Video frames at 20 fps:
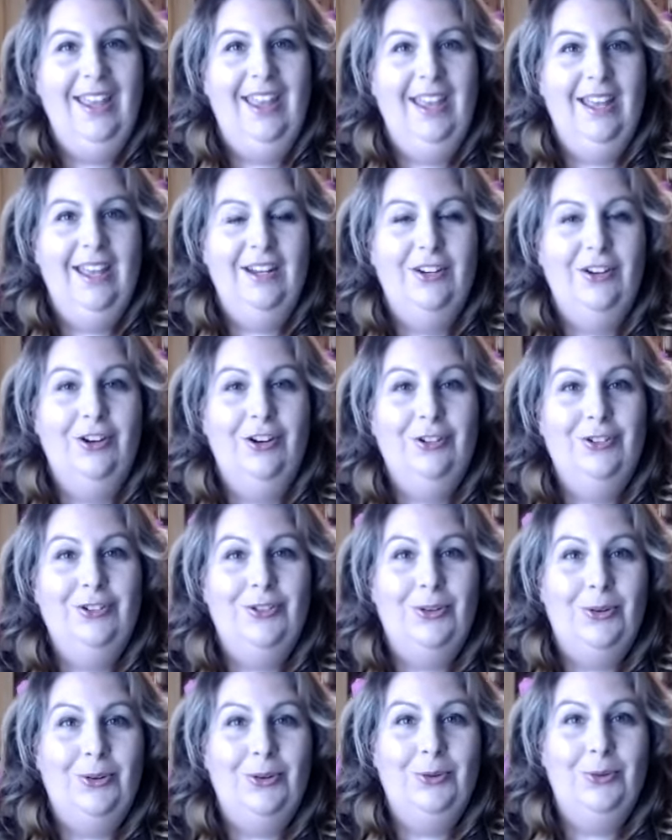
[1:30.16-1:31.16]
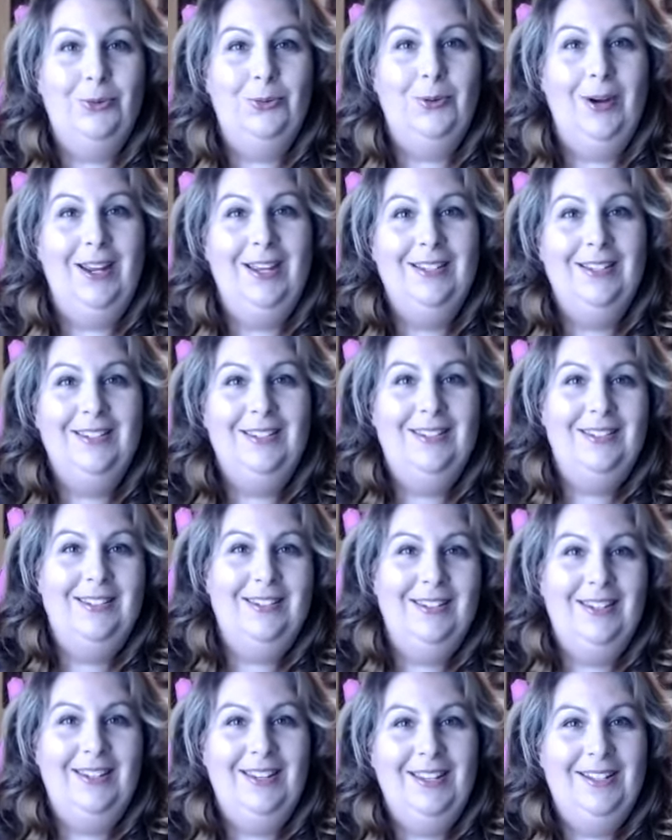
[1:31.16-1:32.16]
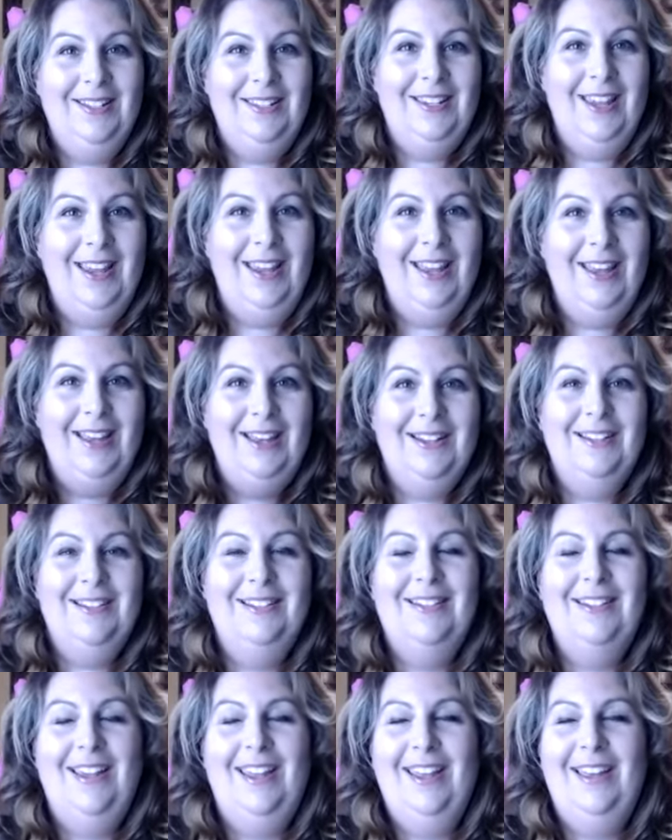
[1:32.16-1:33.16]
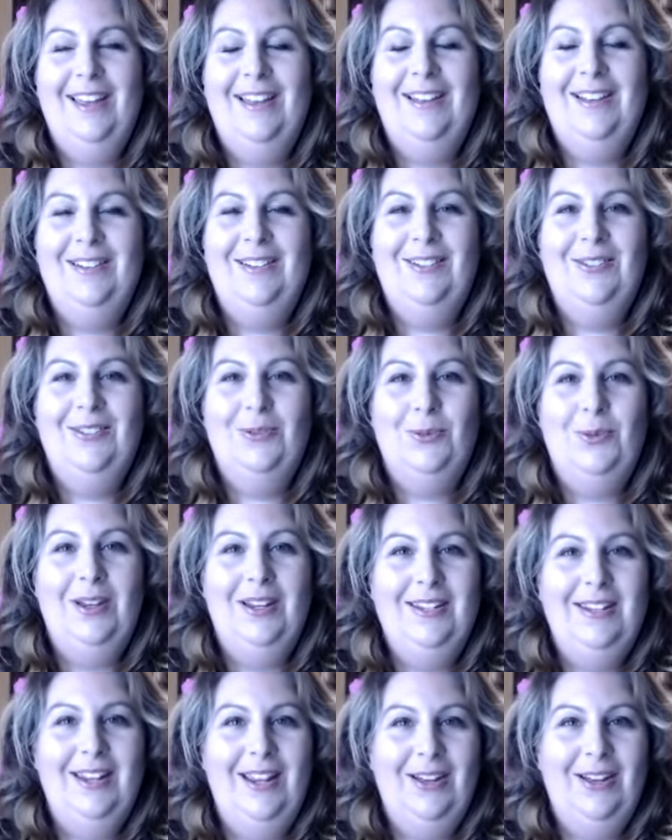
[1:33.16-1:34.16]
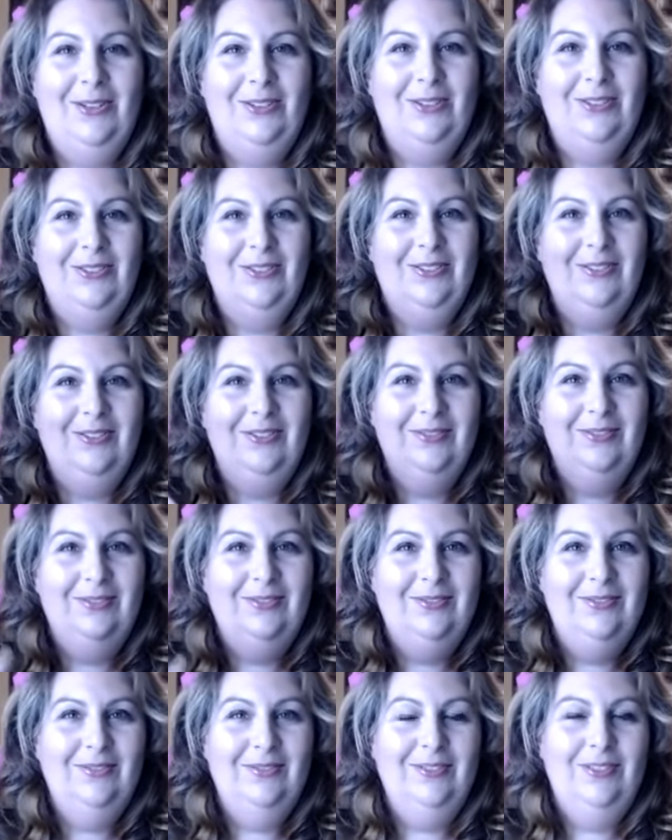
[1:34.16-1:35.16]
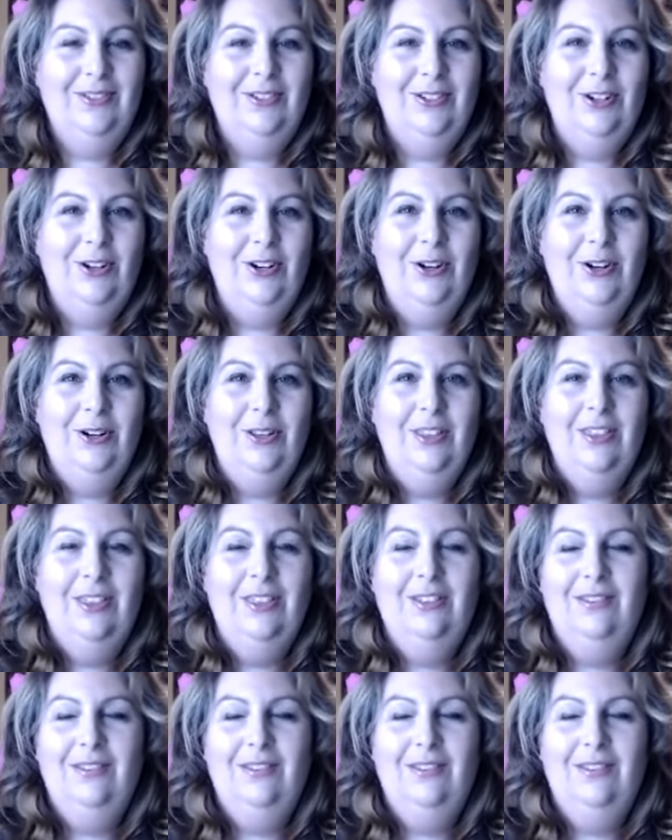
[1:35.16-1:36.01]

And her soul raised its hand and went down to earth.